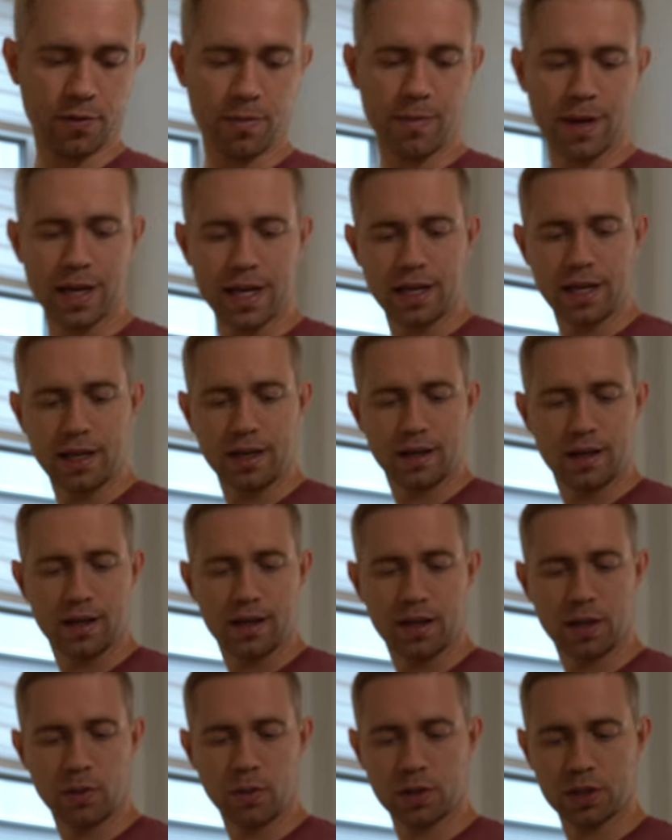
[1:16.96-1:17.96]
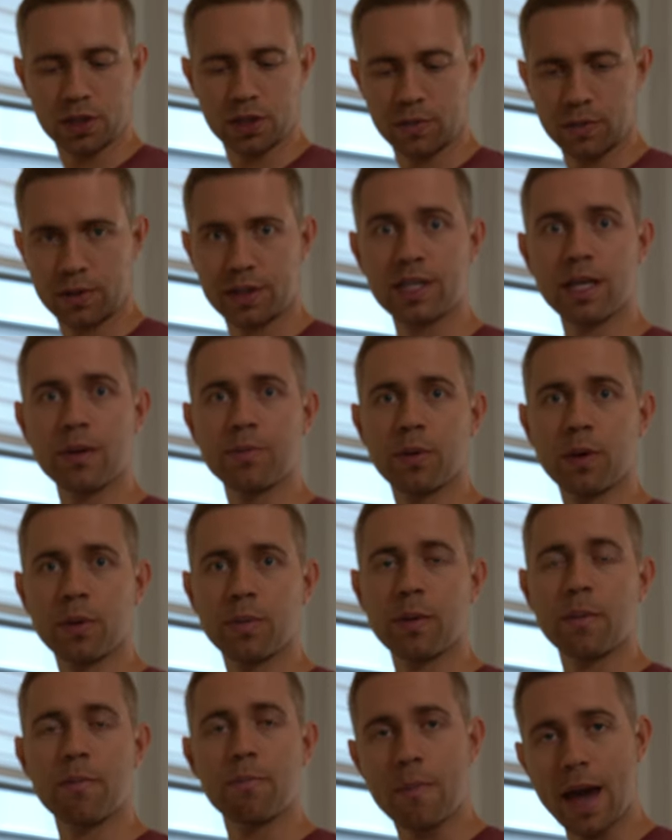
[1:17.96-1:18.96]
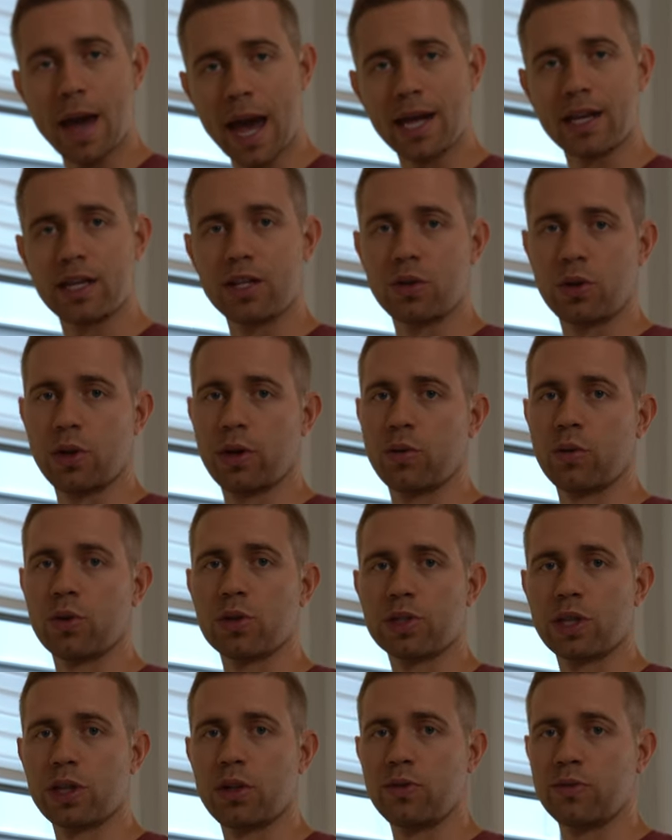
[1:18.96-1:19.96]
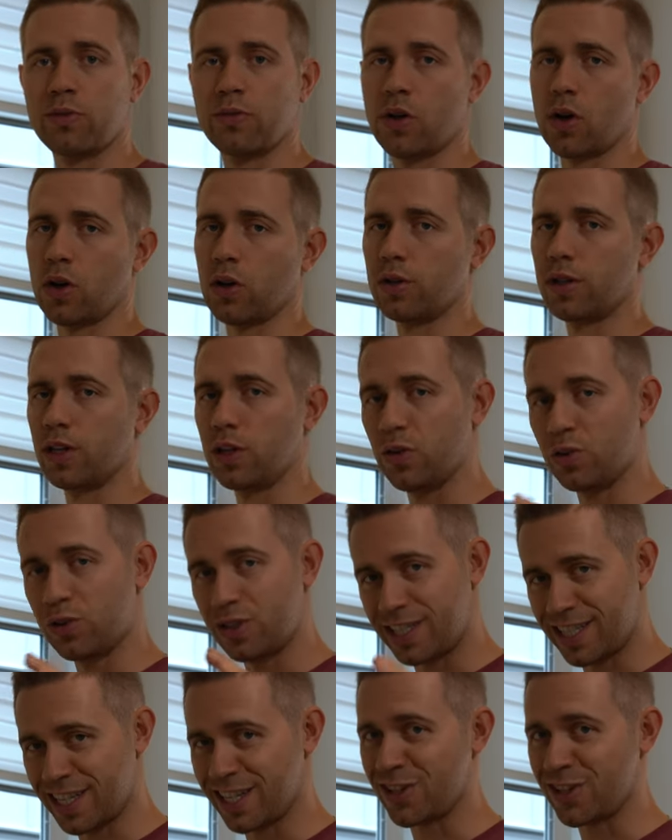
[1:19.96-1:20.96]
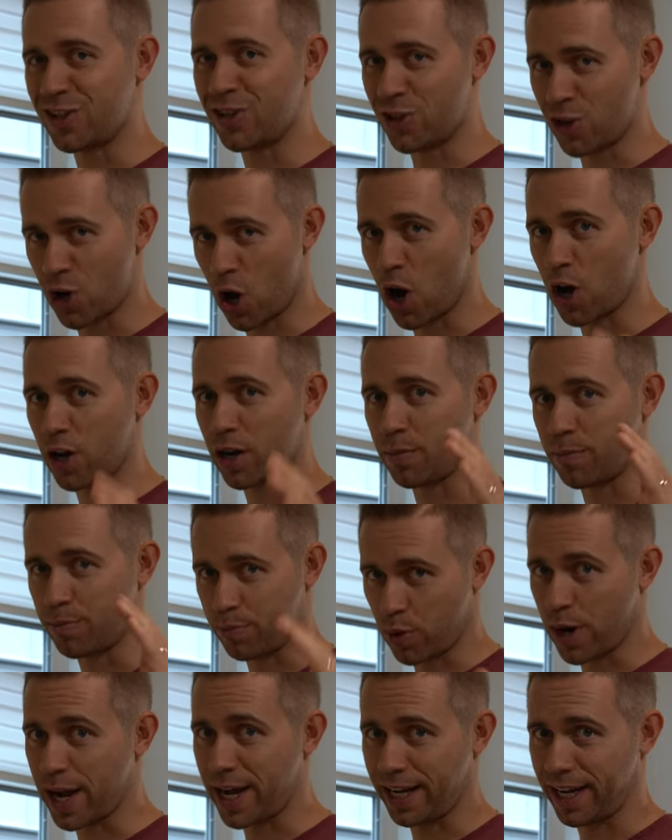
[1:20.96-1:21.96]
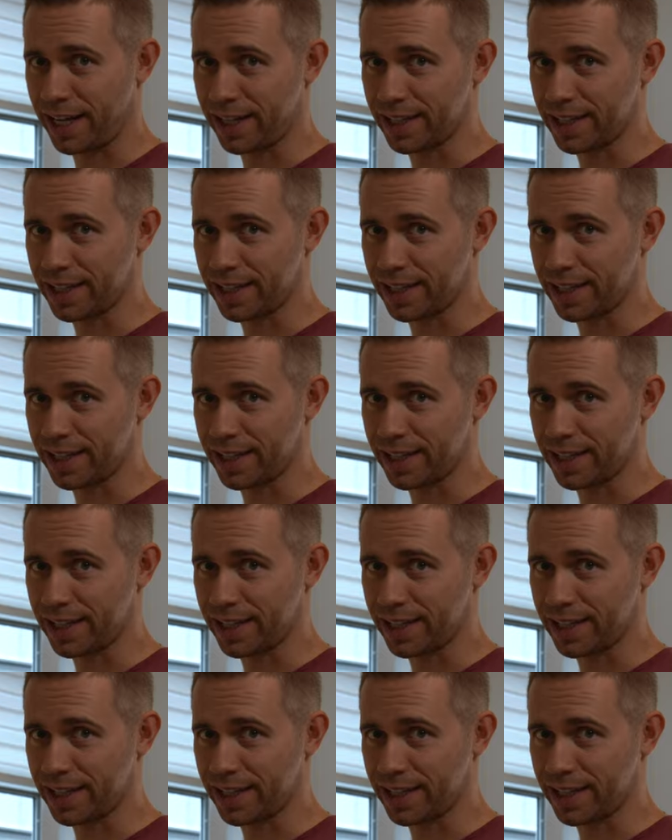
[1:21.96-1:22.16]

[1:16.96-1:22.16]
me, there were some simple but mandatory rules that you followed that you did not break.